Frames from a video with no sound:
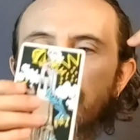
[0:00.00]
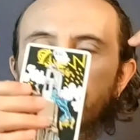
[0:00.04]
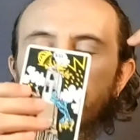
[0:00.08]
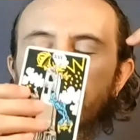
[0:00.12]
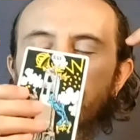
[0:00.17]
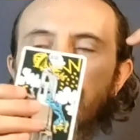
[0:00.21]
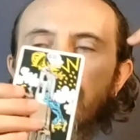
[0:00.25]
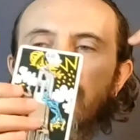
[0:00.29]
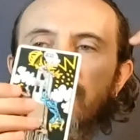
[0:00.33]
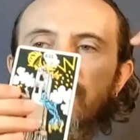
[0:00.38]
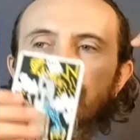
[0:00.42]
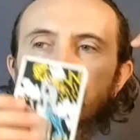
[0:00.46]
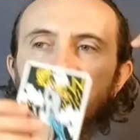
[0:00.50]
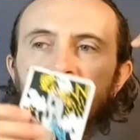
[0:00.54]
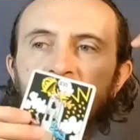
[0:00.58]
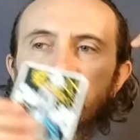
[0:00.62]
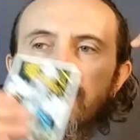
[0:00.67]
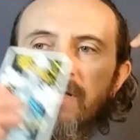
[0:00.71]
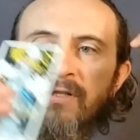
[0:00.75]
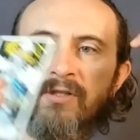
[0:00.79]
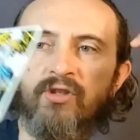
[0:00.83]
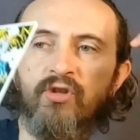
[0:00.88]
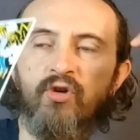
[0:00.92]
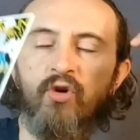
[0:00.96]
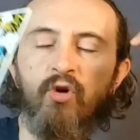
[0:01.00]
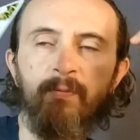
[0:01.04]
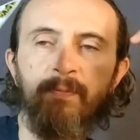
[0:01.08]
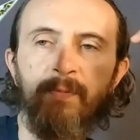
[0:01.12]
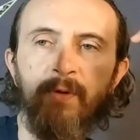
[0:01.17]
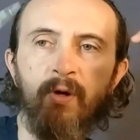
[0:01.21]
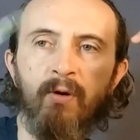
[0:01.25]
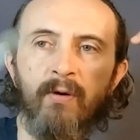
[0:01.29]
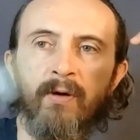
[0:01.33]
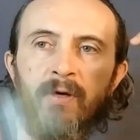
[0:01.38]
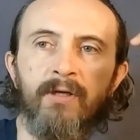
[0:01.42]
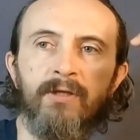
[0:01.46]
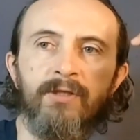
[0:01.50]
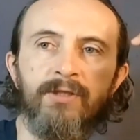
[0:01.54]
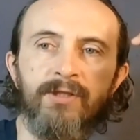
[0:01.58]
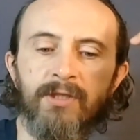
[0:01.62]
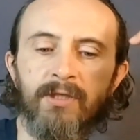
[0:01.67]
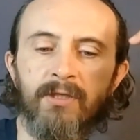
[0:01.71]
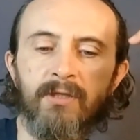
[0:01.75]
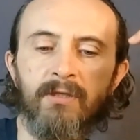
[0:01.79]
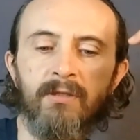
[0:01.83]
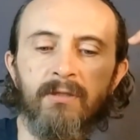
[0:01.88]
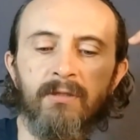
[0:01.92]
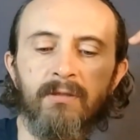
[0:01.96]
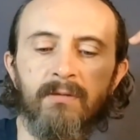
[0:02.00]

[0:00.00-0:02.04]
forgot to say Scorpio energy.